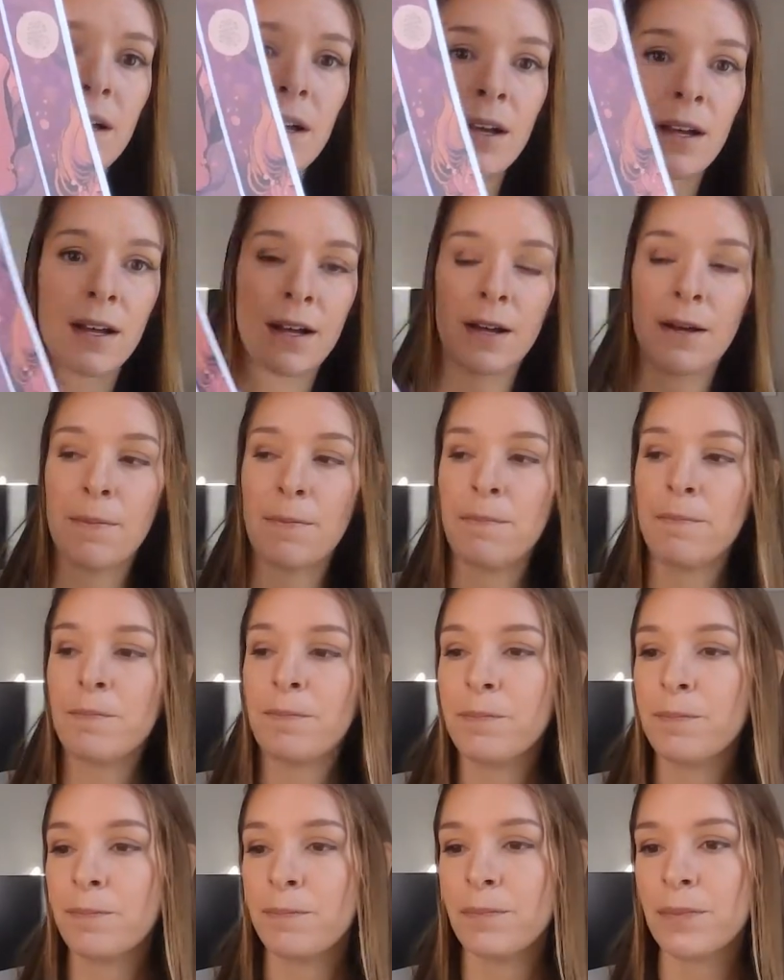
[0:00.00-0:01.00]

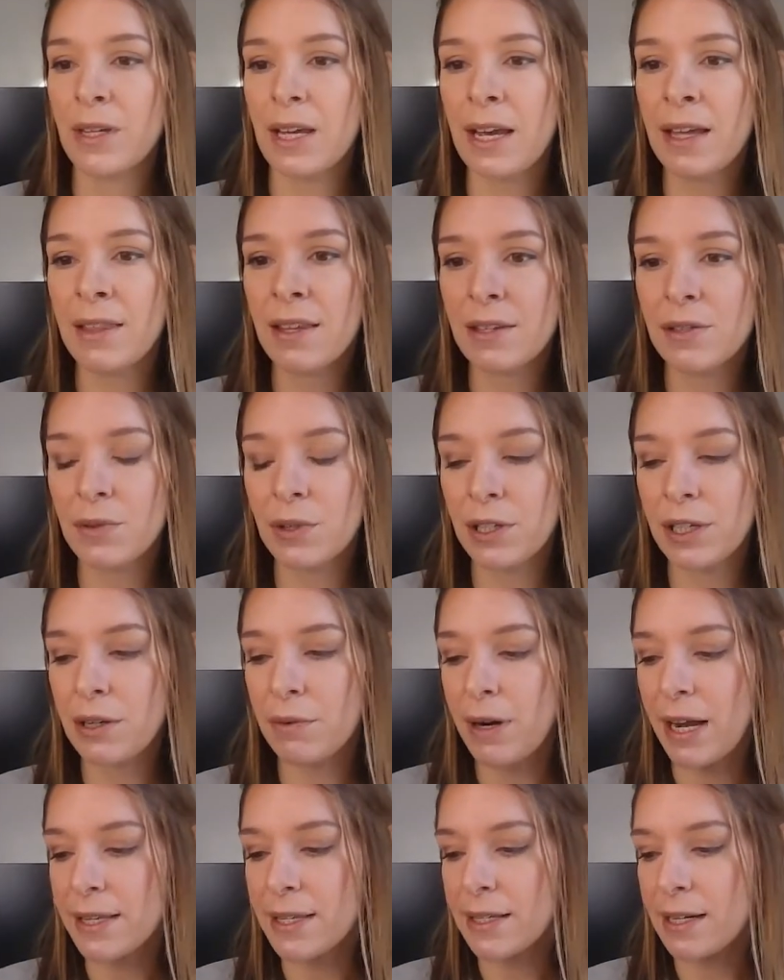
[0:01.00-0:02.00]
Um, and this really
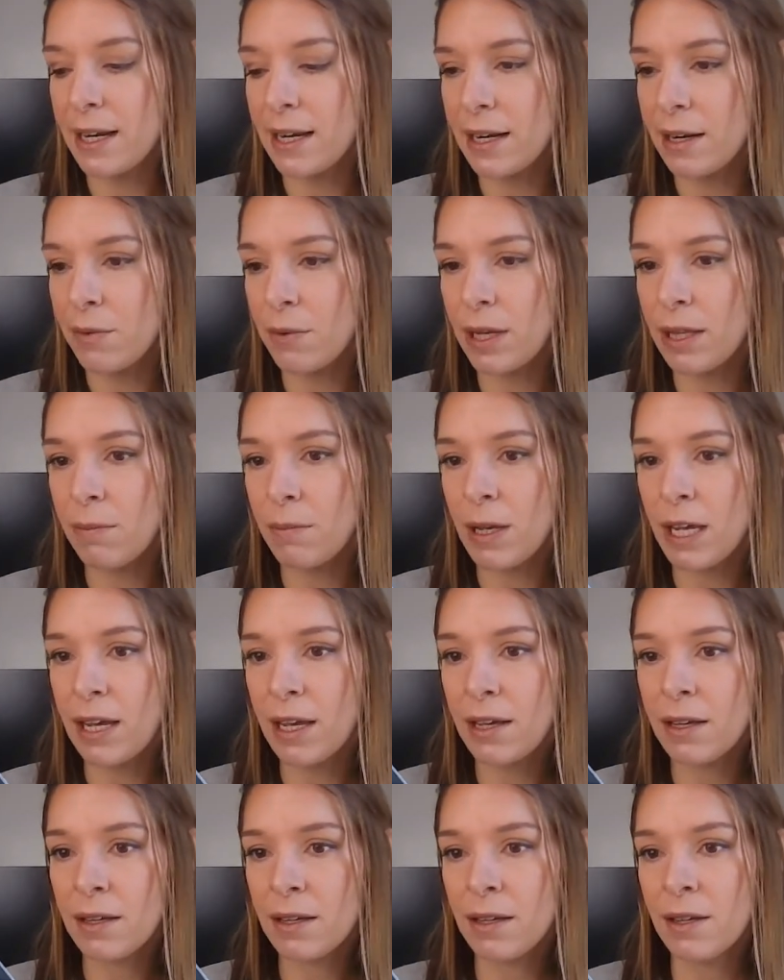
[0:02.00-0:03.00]
resonated with
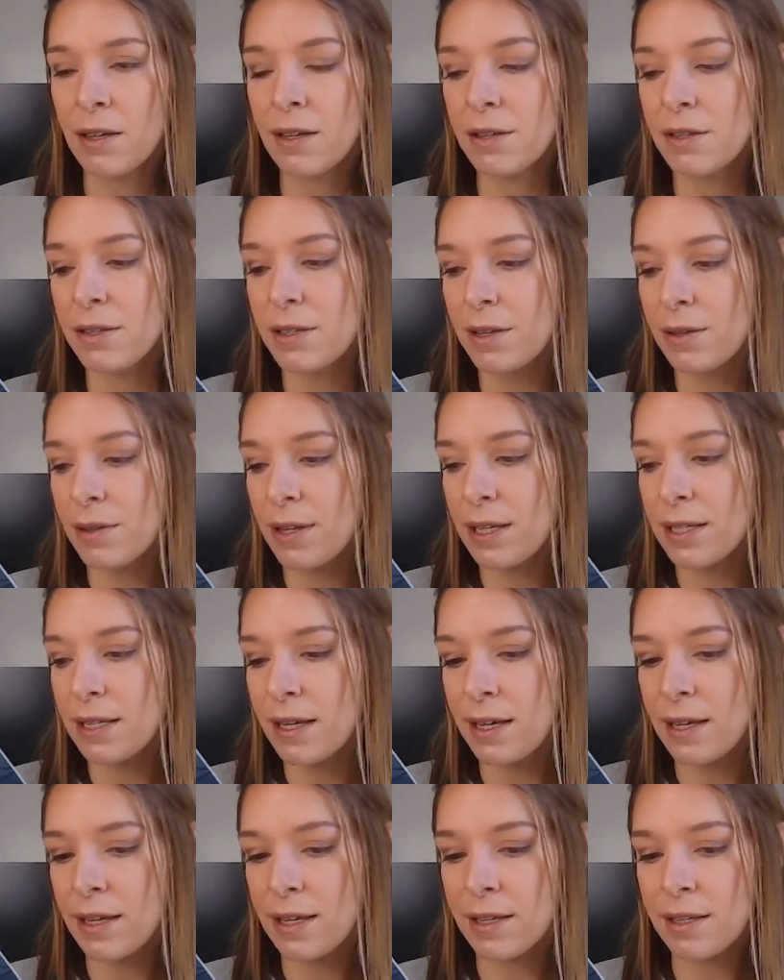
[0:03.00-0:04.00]
me. So, this
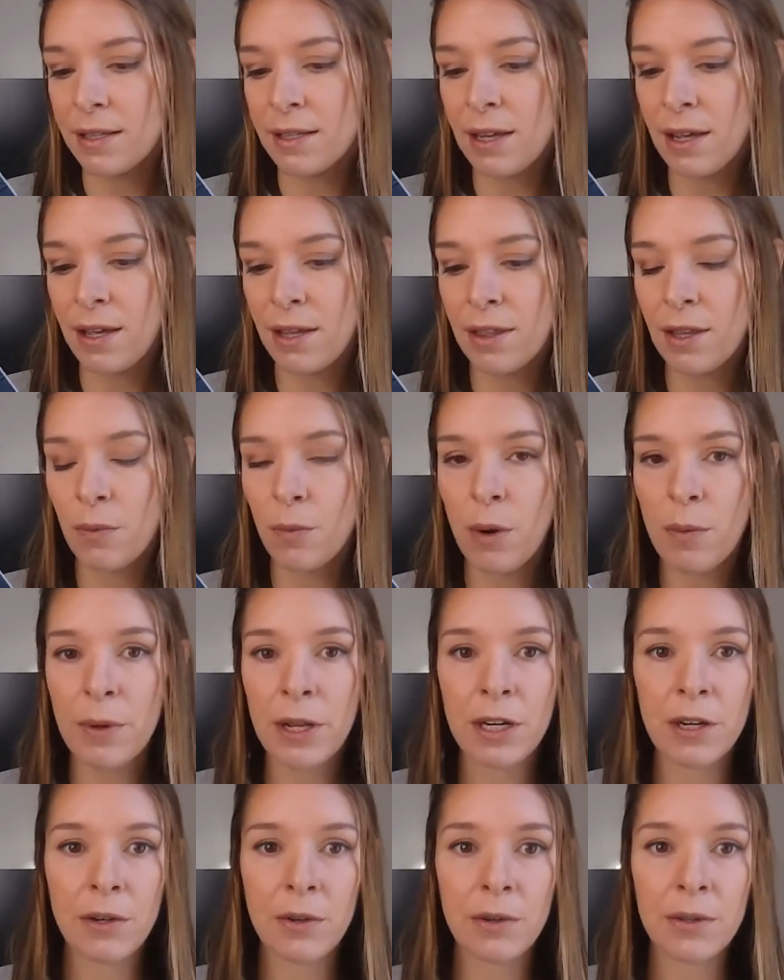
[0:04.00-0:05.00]
is the
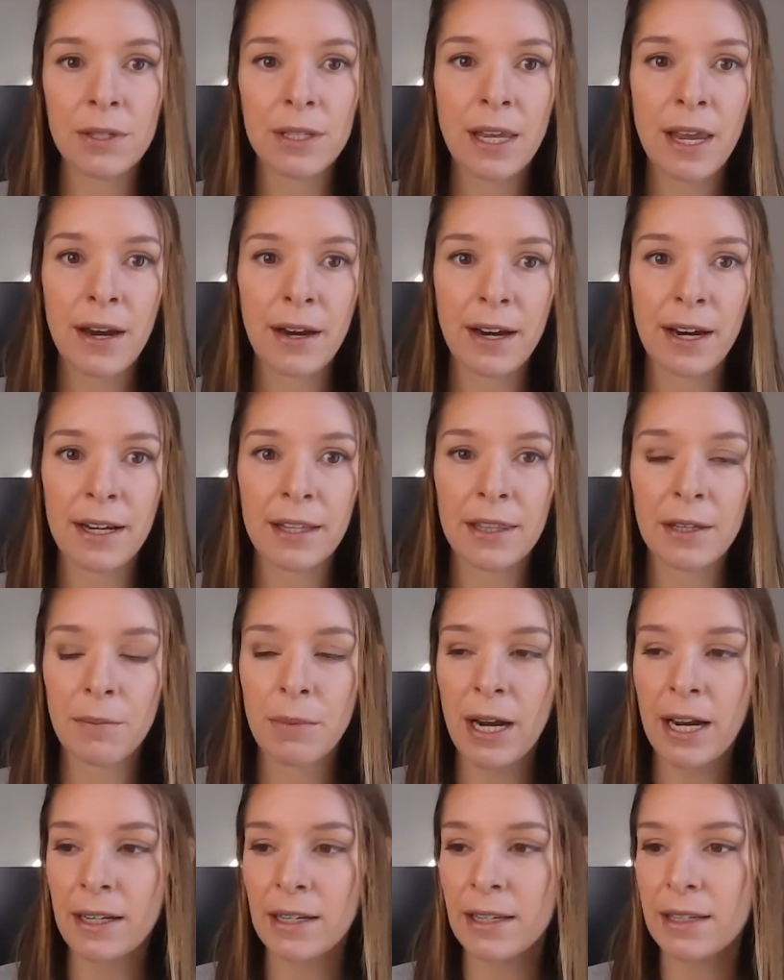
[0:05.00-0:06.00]
woman who is carrying the
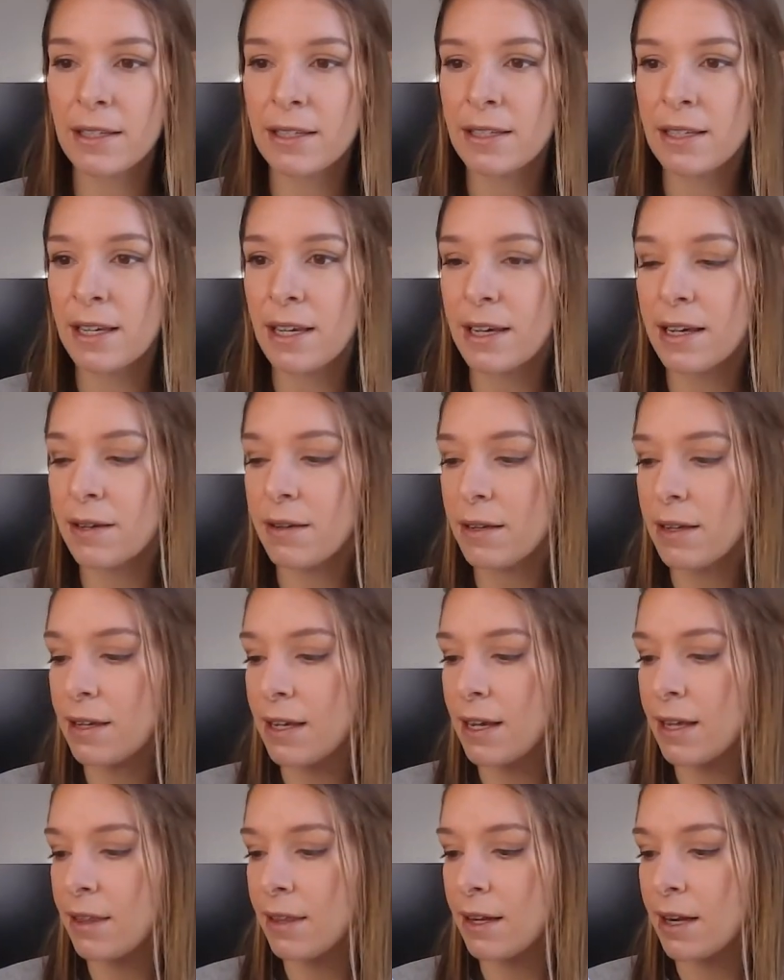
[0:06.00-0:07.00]
pregnancy
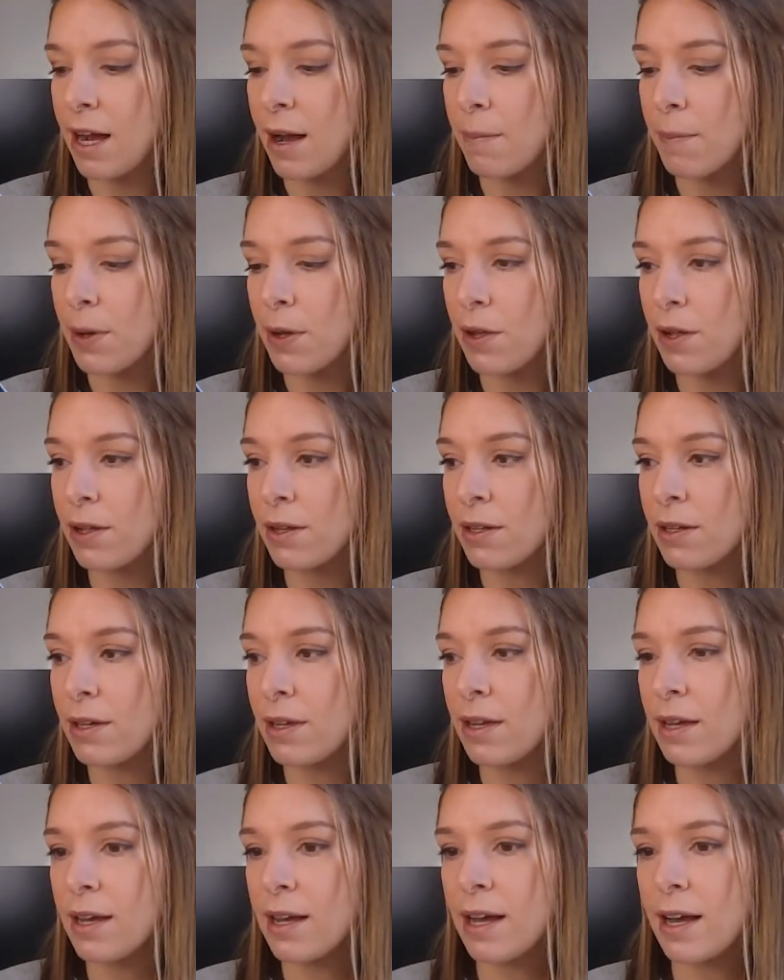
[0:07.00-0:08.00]
and the couple
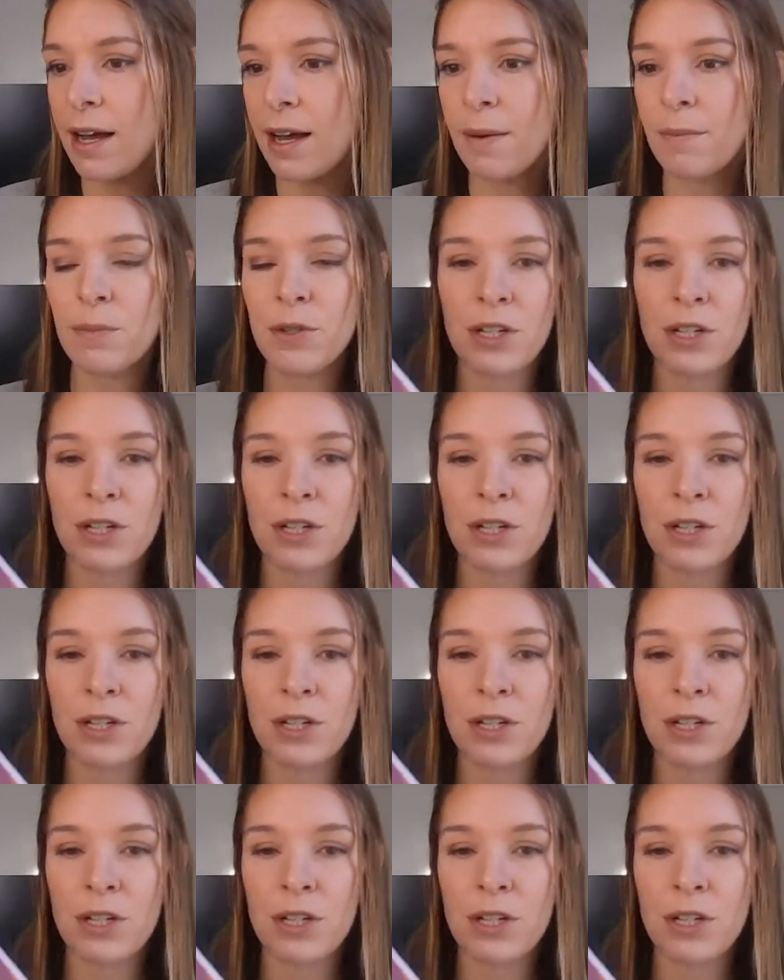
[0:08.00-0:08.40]
um,